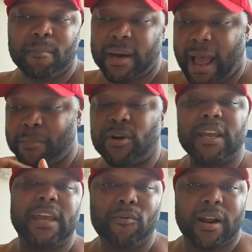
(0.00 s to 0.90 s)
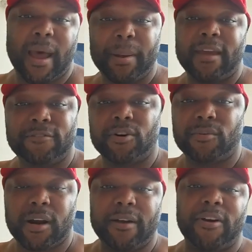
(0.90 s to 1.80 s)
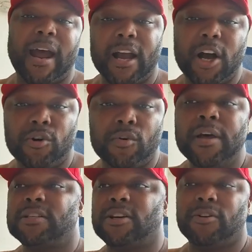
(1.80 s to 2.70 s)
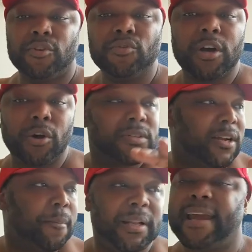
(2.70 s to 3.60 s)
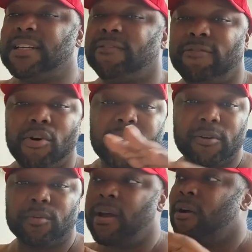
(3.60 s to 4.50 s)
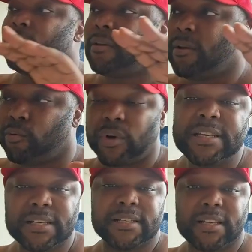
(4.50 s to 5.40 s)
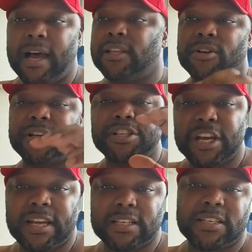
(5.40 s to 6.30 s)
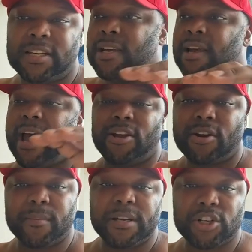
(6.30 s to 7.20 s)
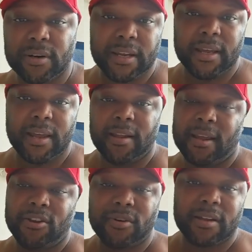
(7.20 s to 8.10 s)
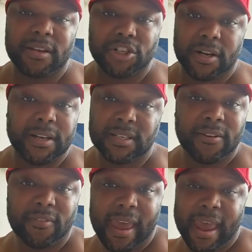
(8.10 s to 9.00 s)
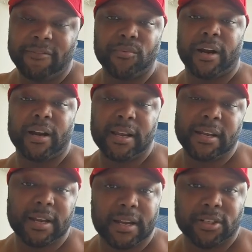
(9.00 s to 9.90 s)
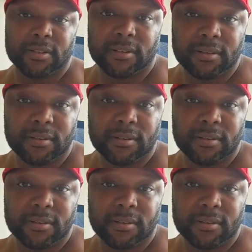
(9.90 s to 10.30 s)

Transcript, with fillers: But I'm going to get what I pay for wherever I go. So if you go to the place for the reasons other than just how you're going to be treated, then you can enjoy yourself everywhere in any country.